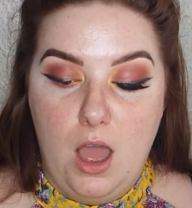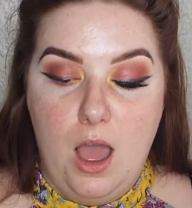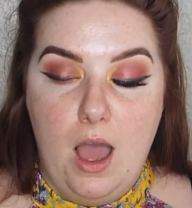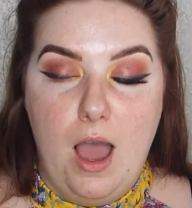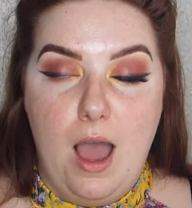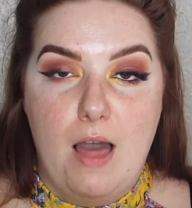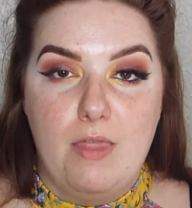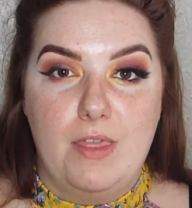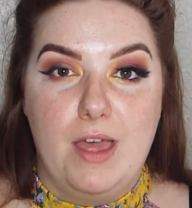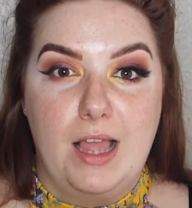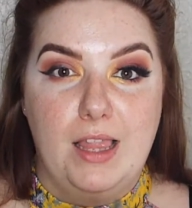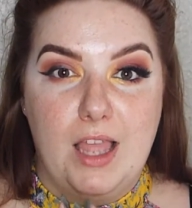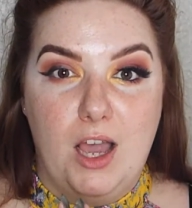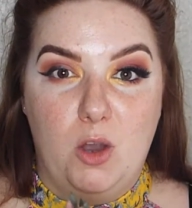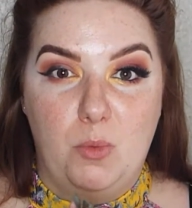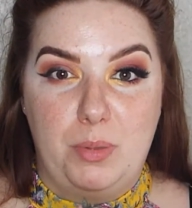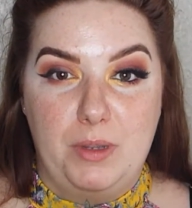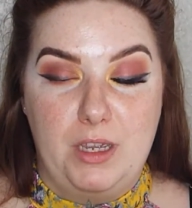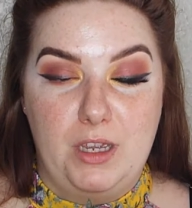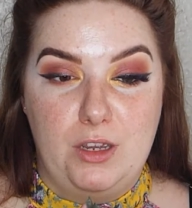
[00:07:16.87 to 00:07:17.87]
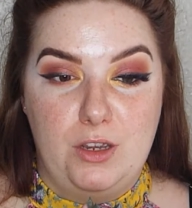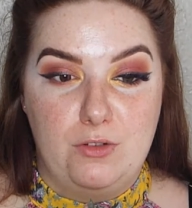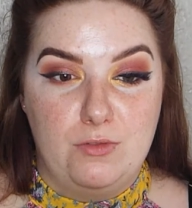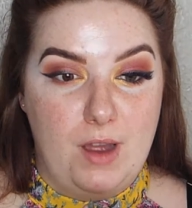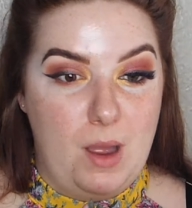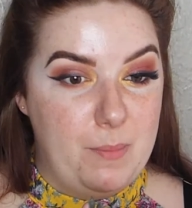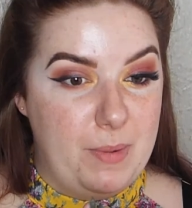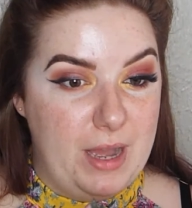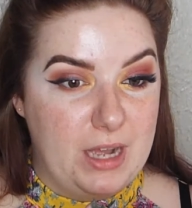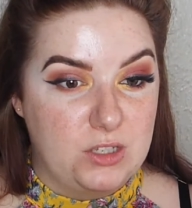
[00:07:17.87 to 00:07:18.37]
And then I'll be
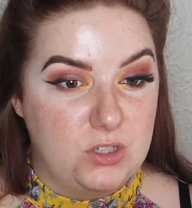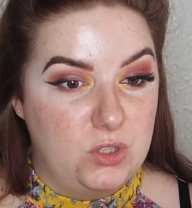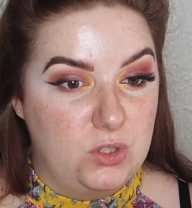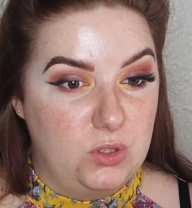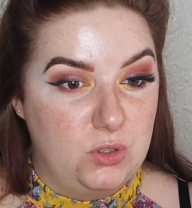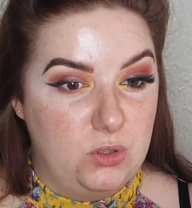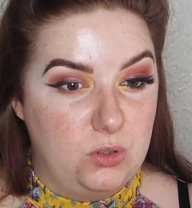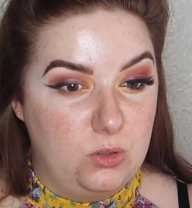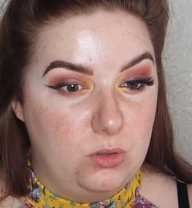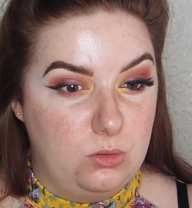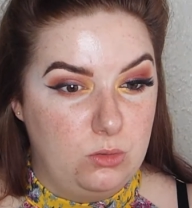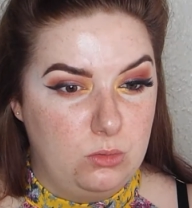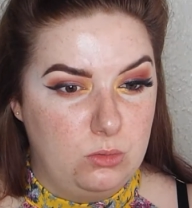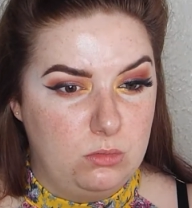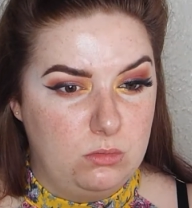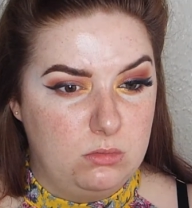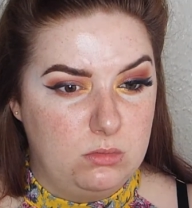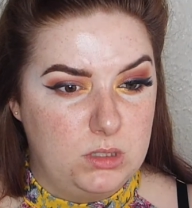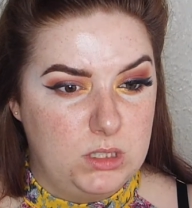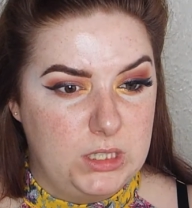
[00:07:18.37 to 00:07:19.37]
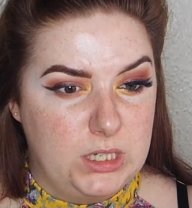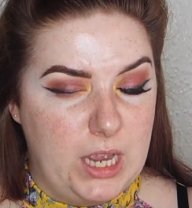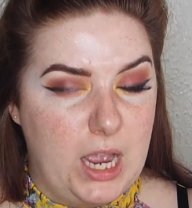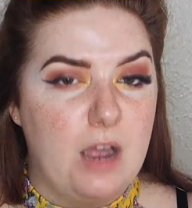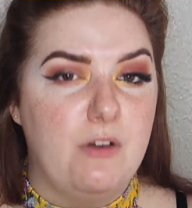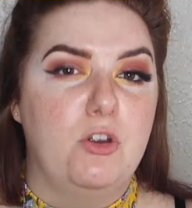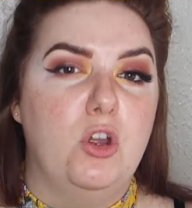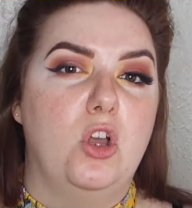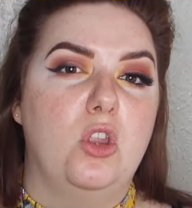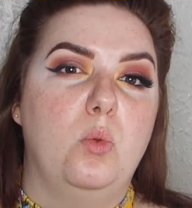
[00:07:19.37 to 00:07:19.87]
right back to
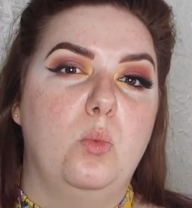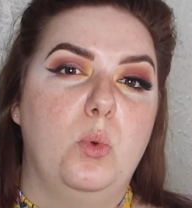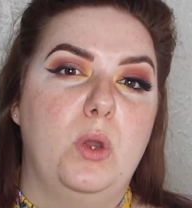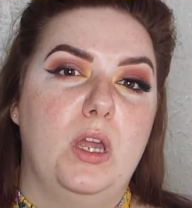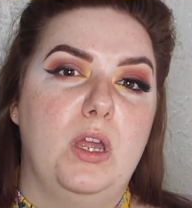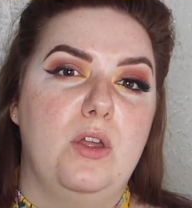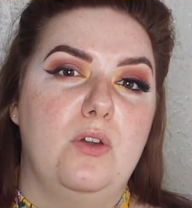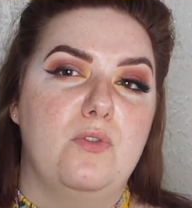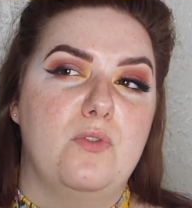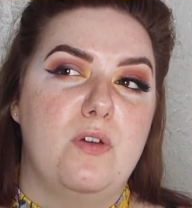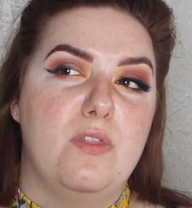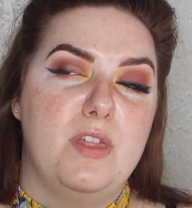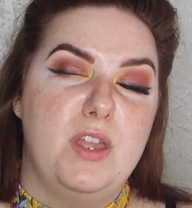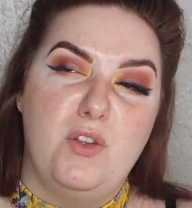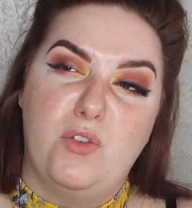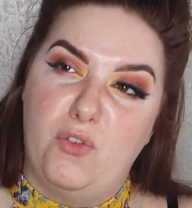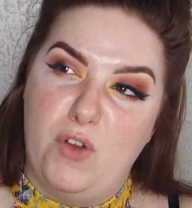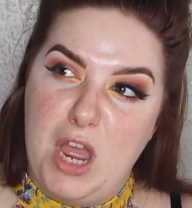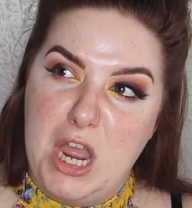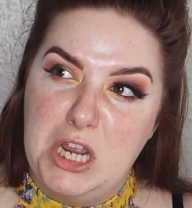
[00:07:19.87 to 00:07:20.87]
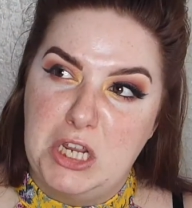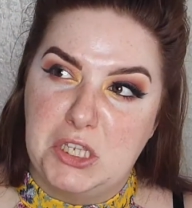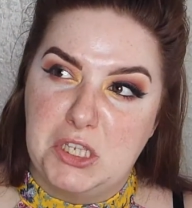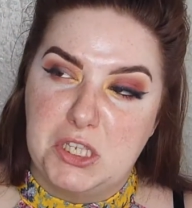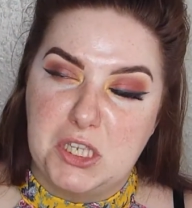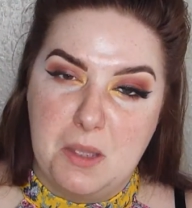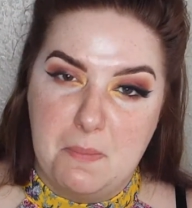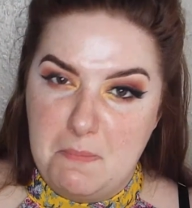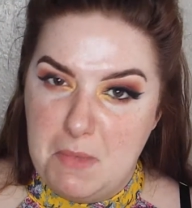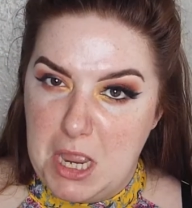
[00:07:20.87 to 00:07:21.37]
carry on with the
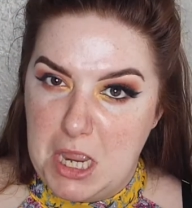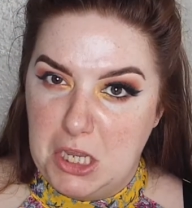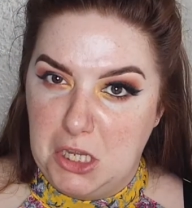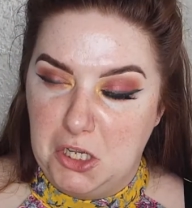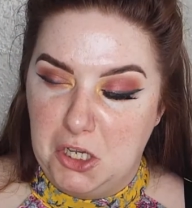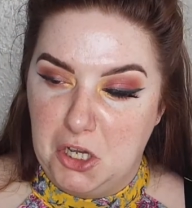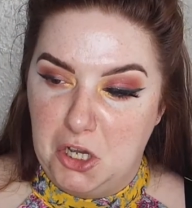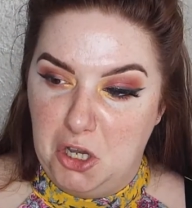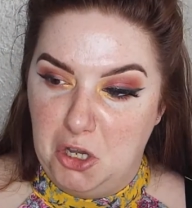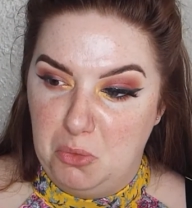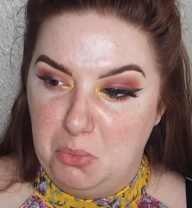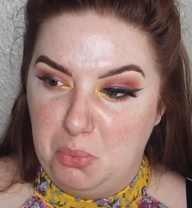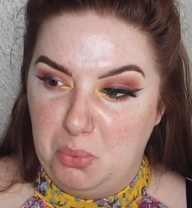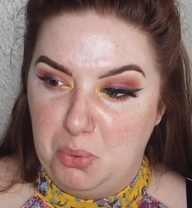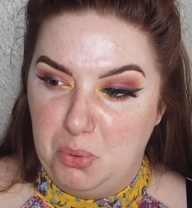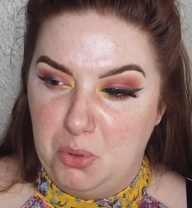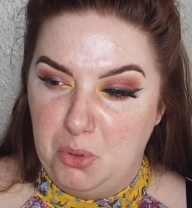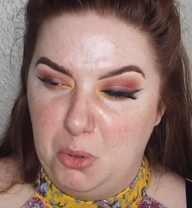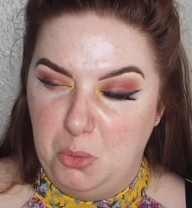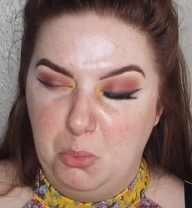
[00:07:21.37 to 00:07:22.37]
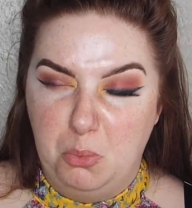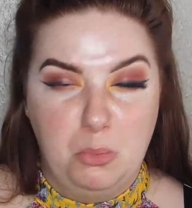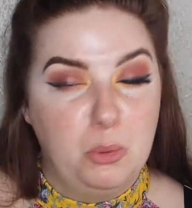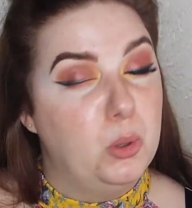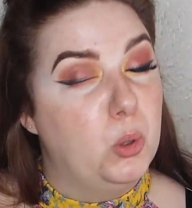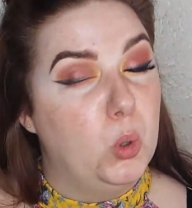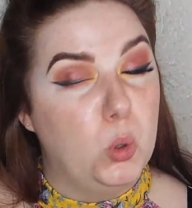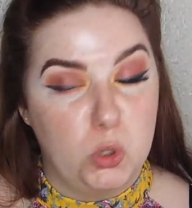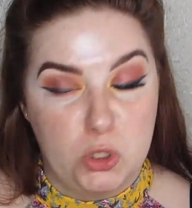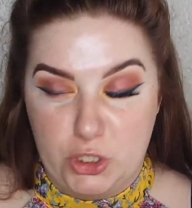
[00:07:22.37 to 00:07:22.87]
face makeup
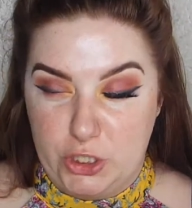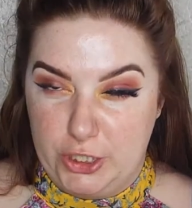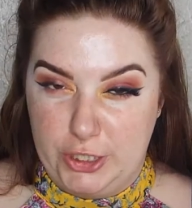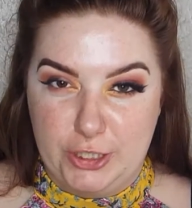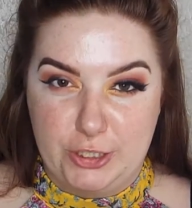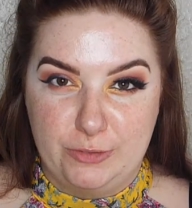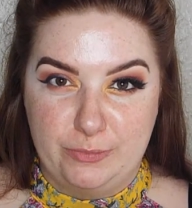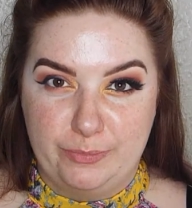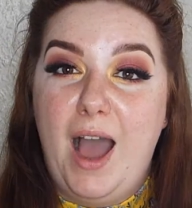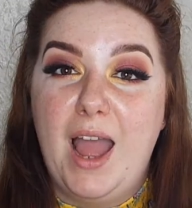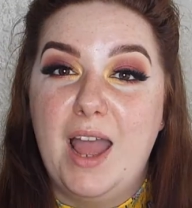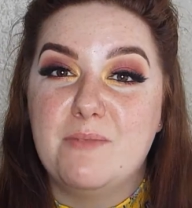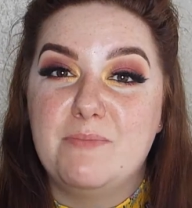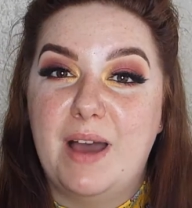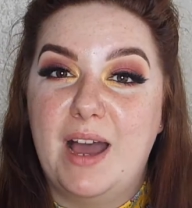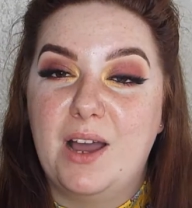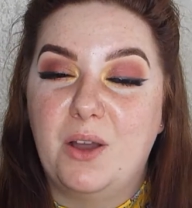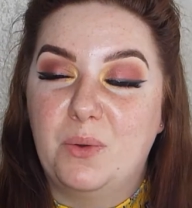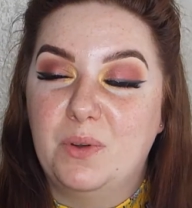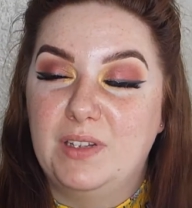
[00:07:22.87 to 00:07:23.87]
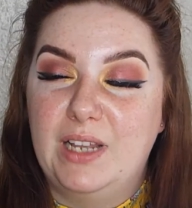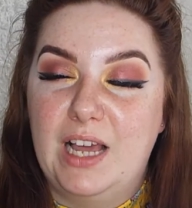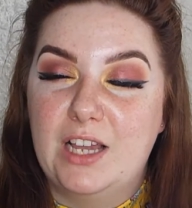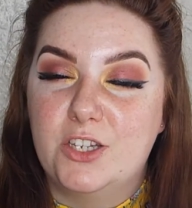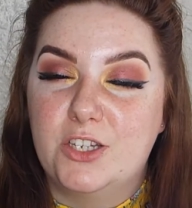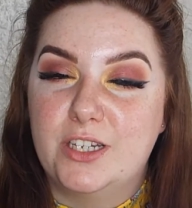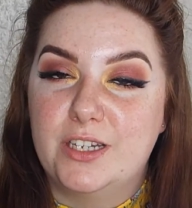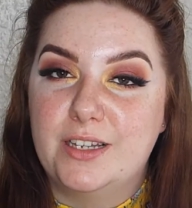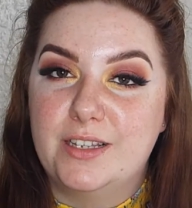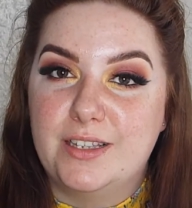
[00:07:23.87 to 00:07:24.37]
portion. I am back with
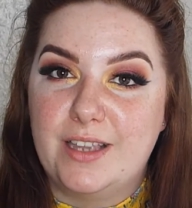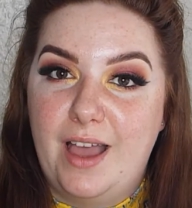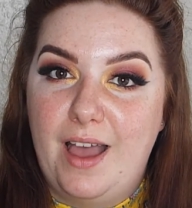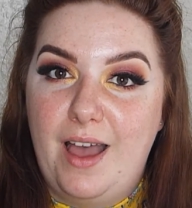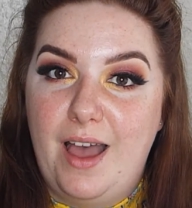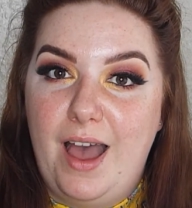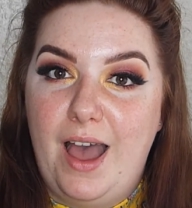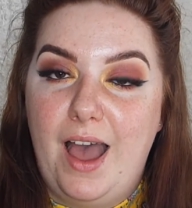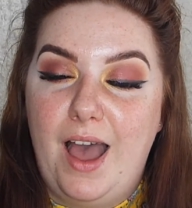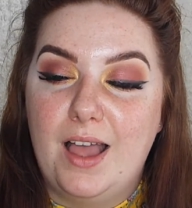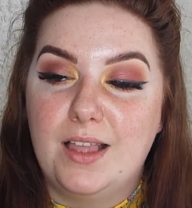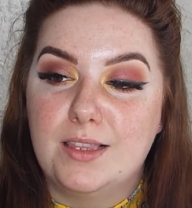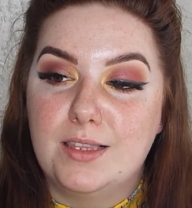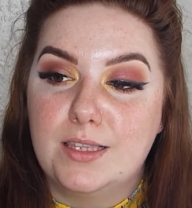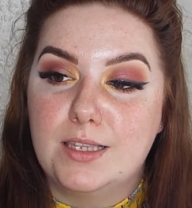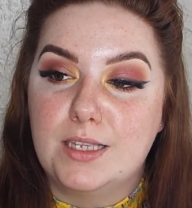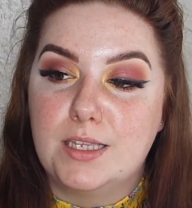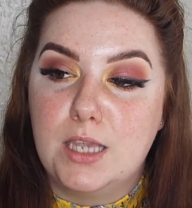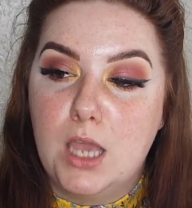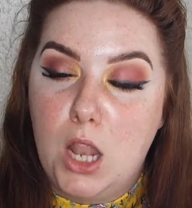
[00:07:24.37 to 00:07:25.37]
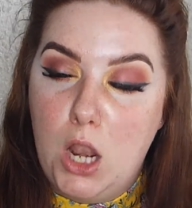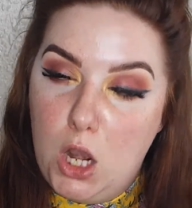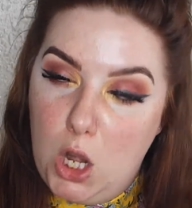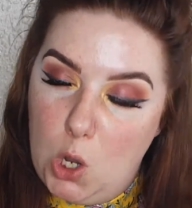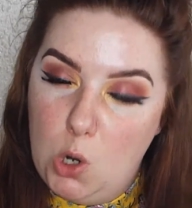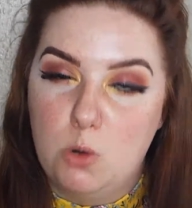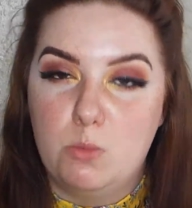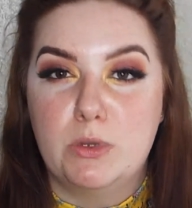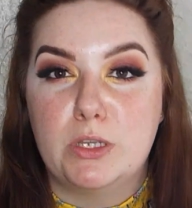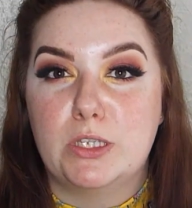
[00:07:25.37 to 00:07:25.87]
lashes and
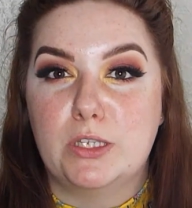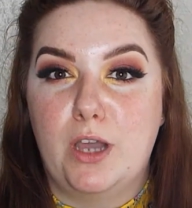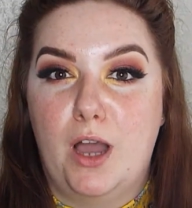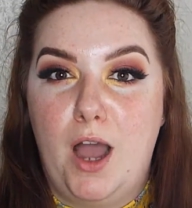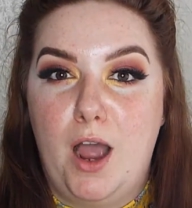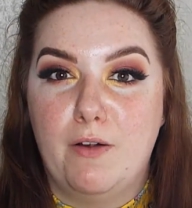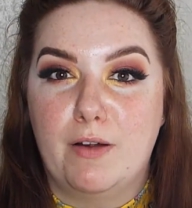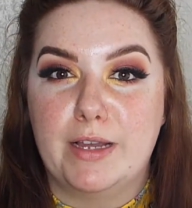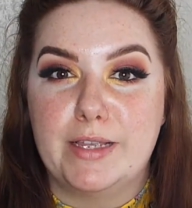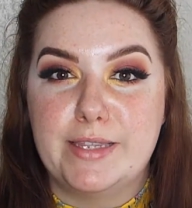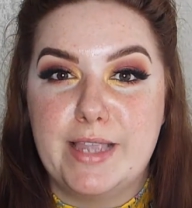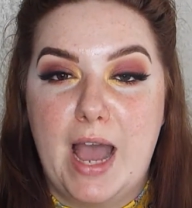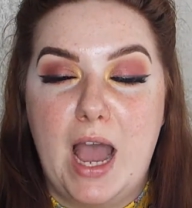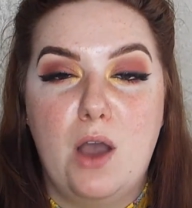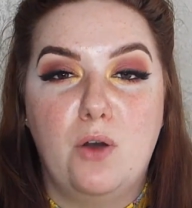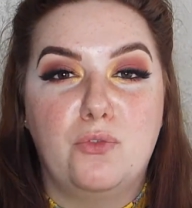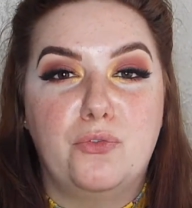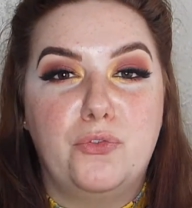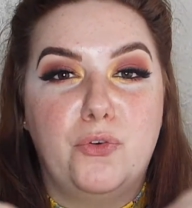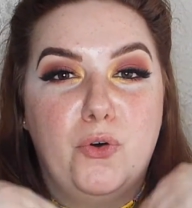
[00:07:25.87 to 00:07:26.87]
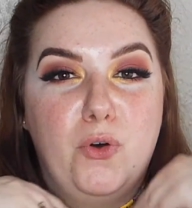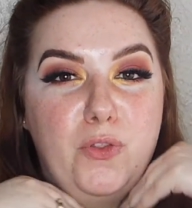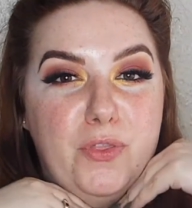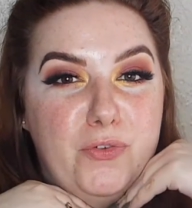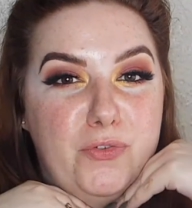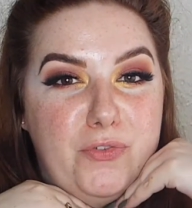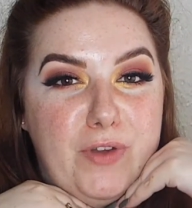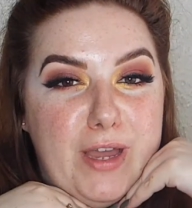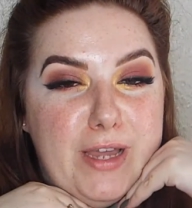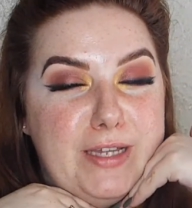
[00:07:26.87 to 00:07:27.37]
lower mascara. Now for the
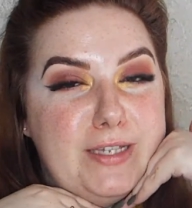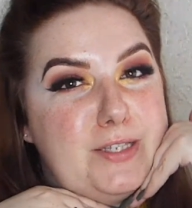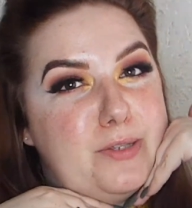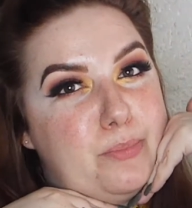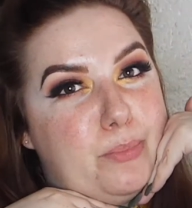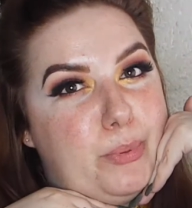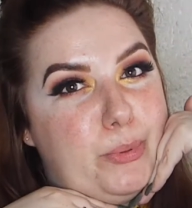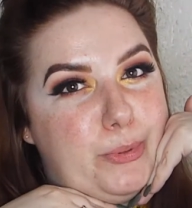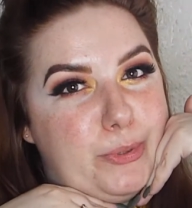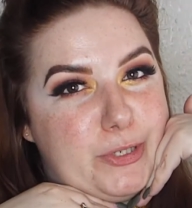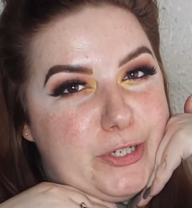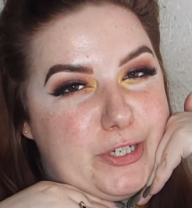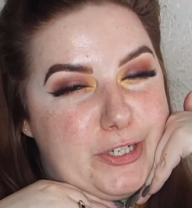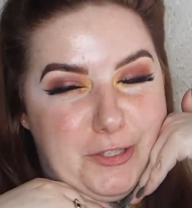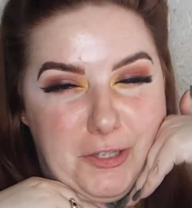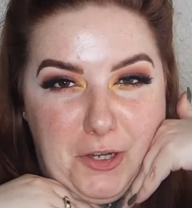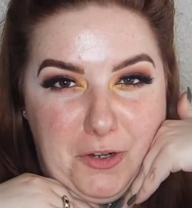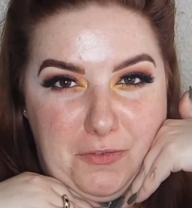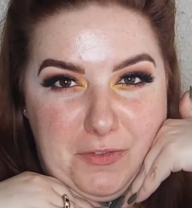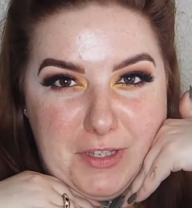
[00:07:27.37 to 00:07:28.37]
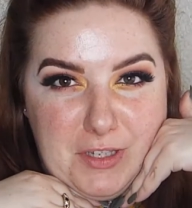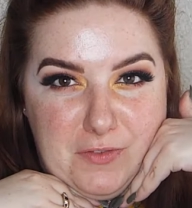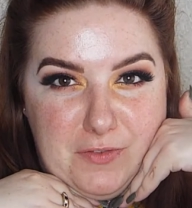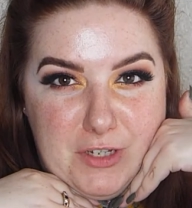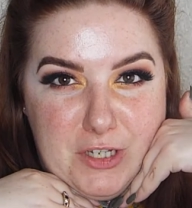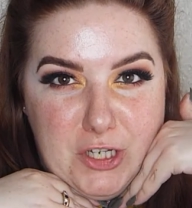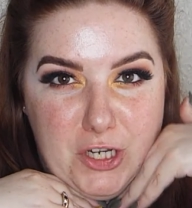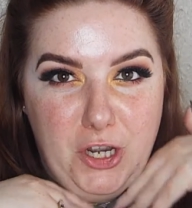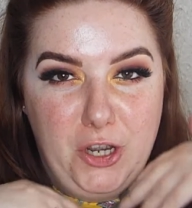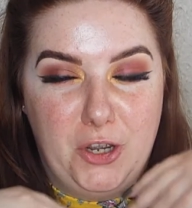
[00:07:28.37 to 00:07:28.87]
face portion of this video.